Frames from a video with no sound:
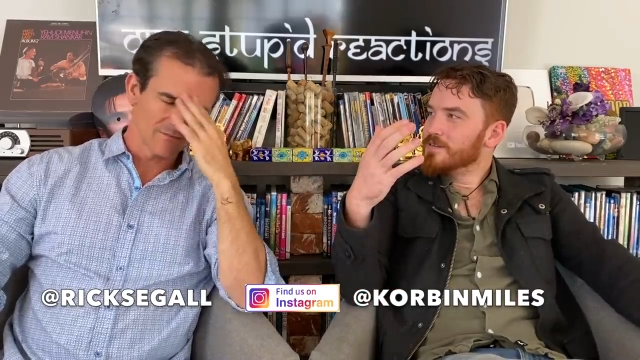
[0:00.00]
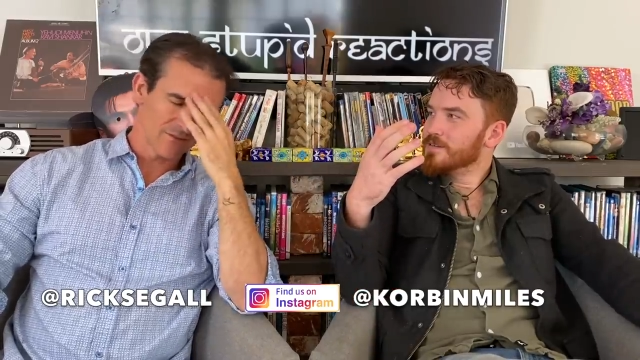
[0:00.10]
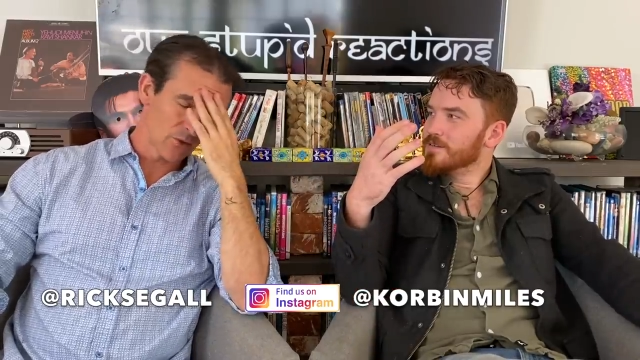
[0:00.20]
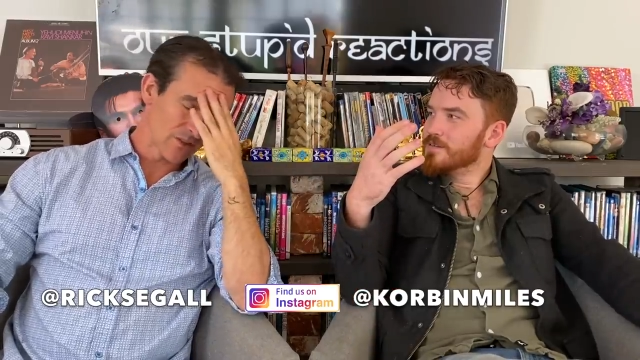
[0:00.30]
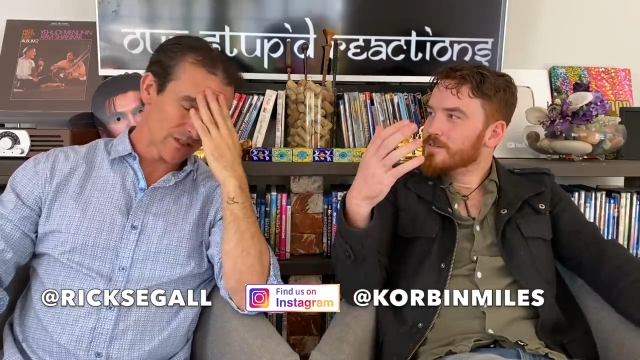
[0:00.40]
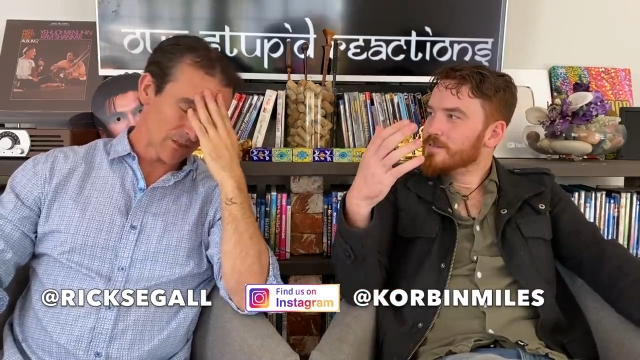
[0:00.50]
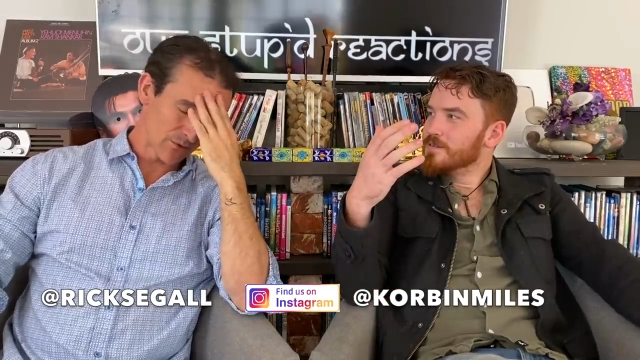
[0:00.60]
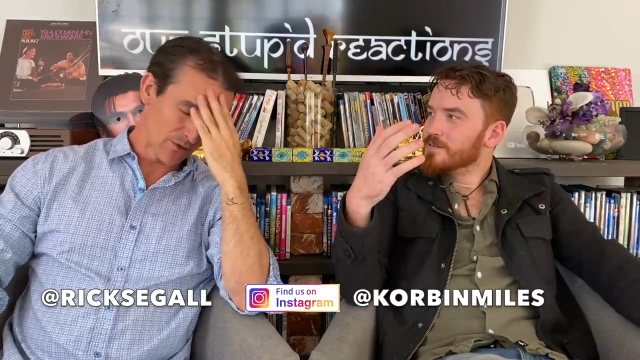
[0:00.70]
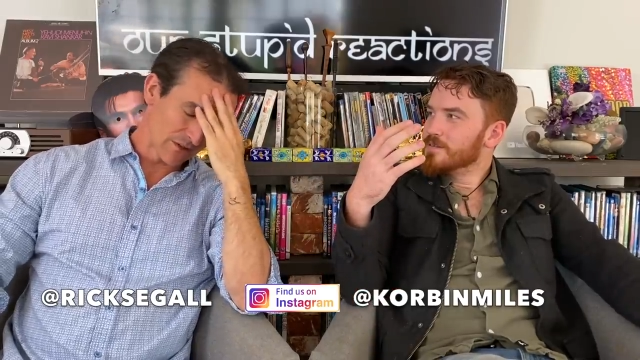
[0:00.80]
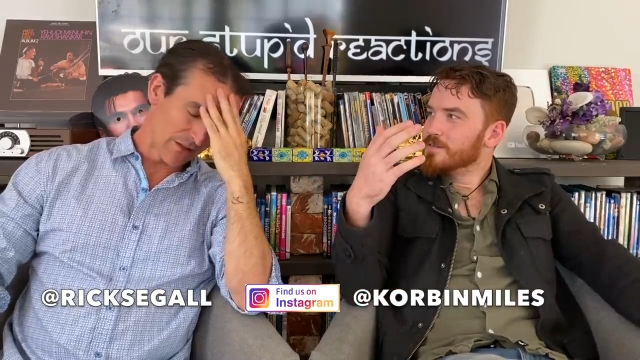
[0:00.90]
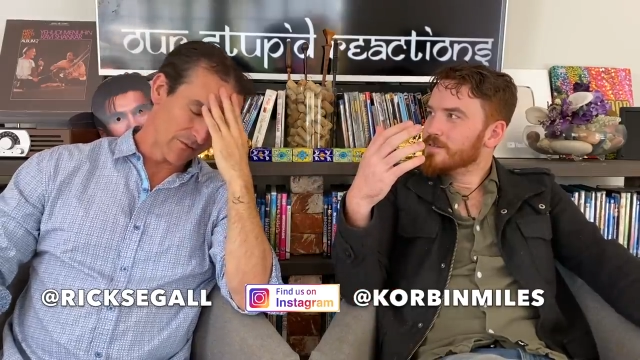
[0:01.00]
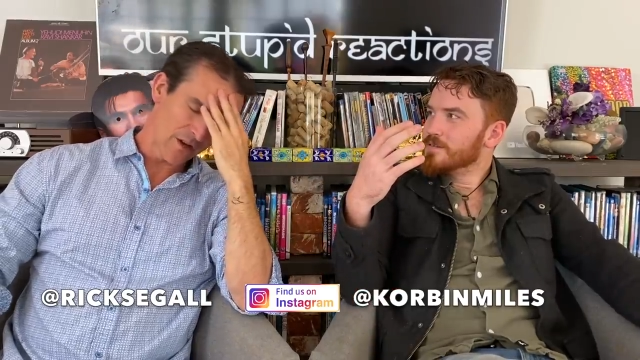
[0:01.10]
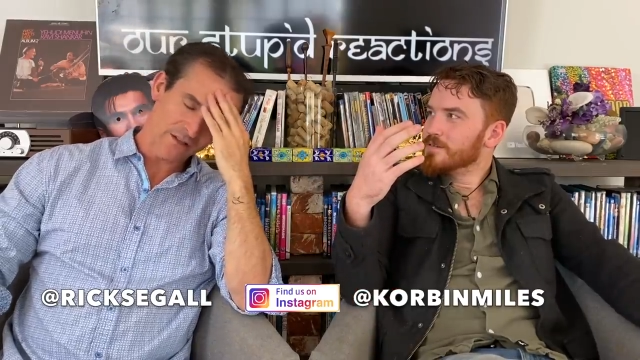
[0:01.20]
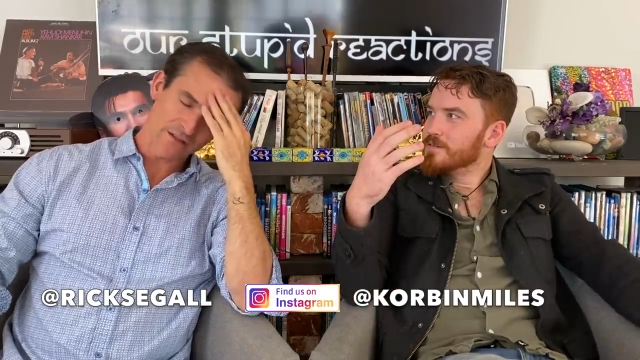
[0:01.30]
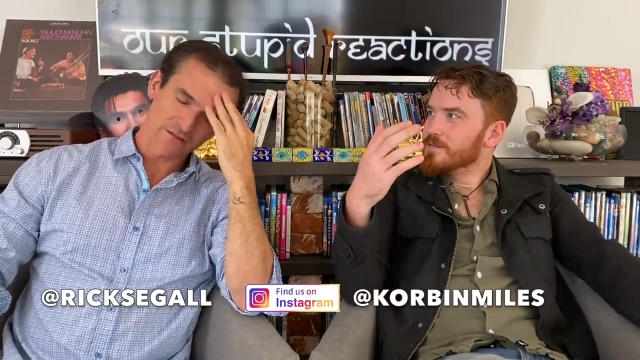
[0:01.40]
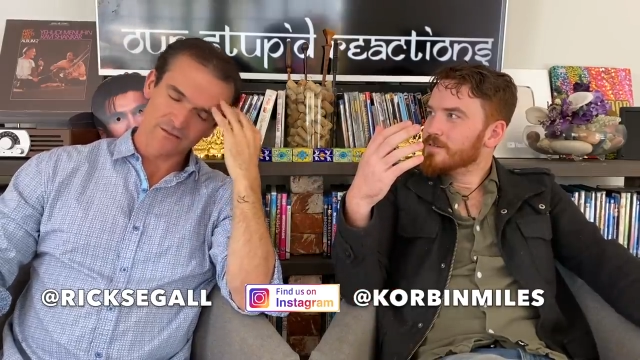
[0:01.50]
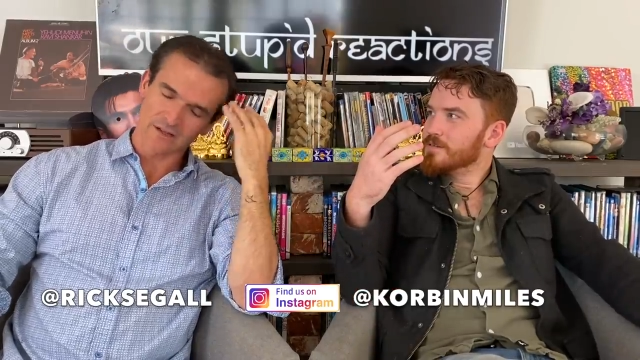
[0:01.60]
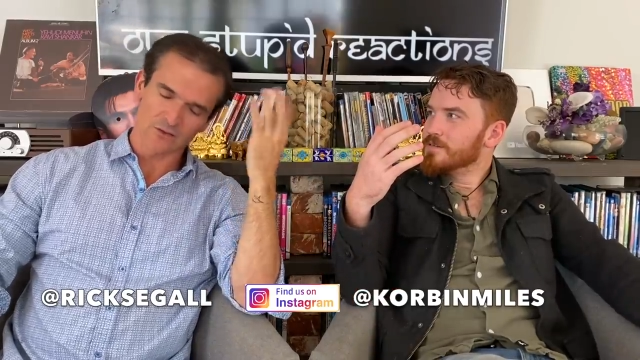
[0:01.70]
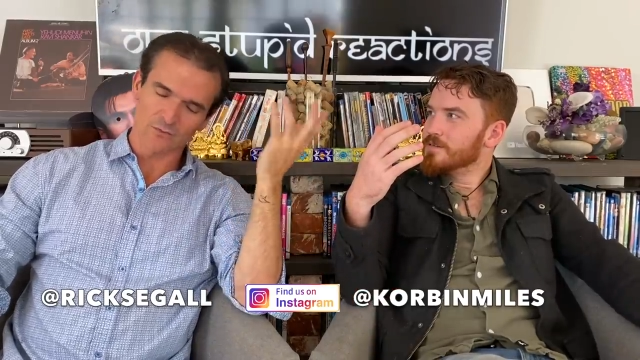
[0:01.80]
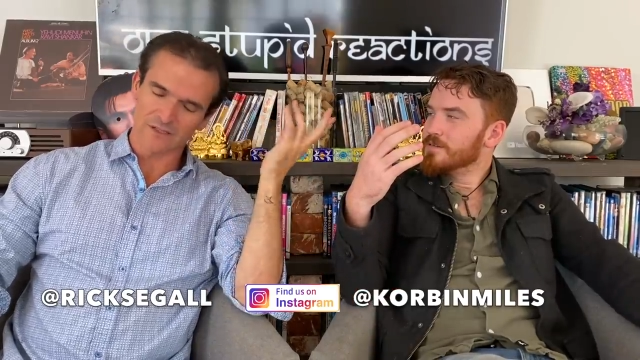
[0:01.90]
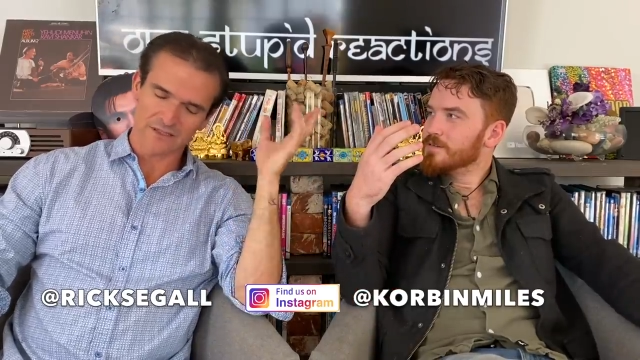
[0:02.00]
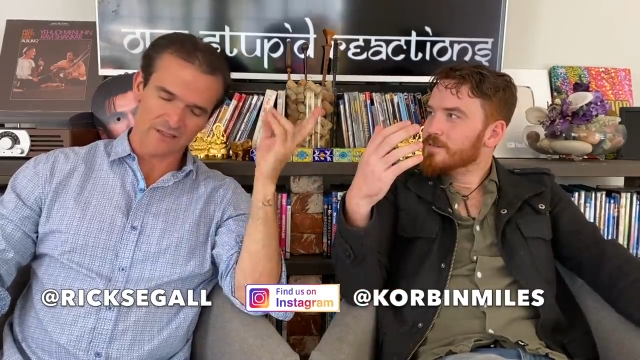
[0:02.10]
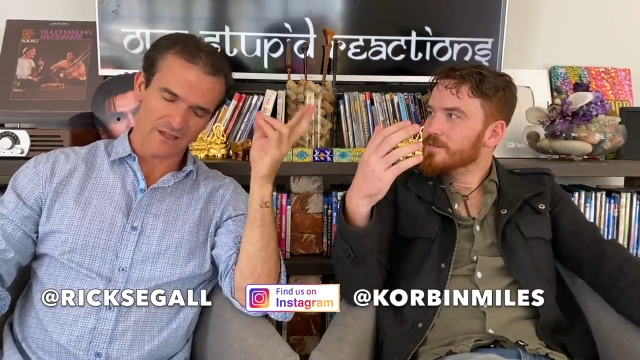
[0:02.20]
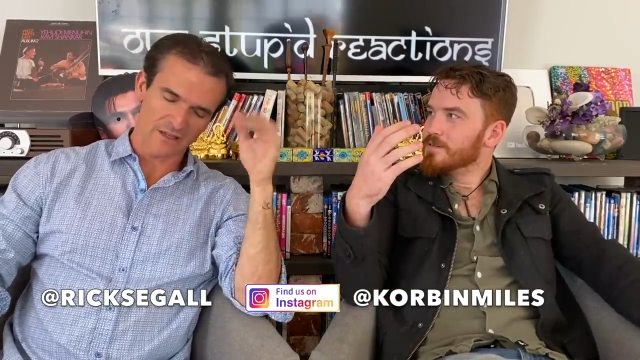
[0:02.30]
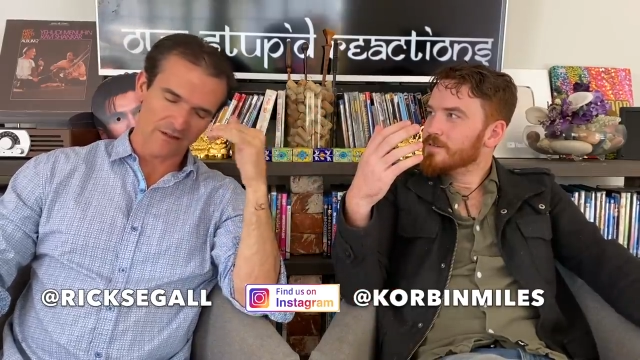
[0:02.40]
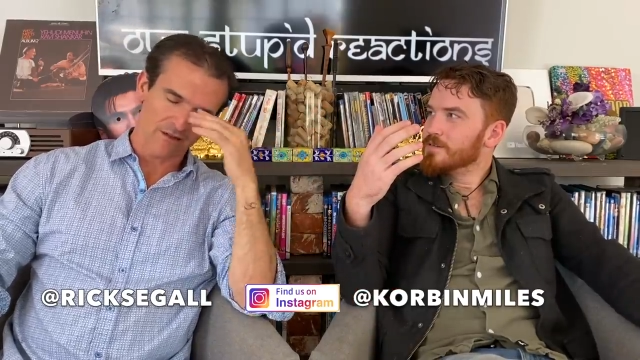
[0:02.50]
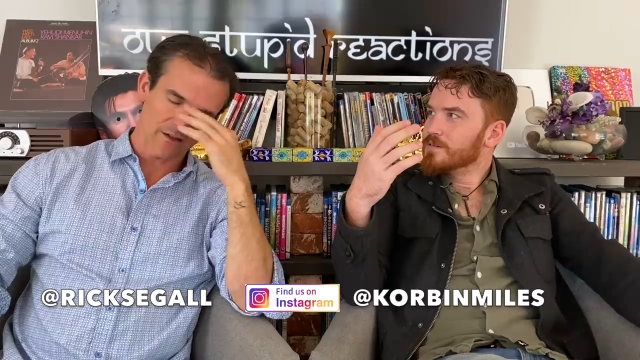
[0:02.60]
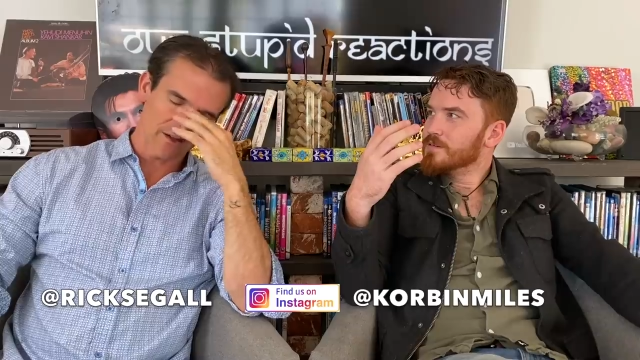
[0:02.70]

Speaker 1: You had said he was good in Devdas, and you meant to say... did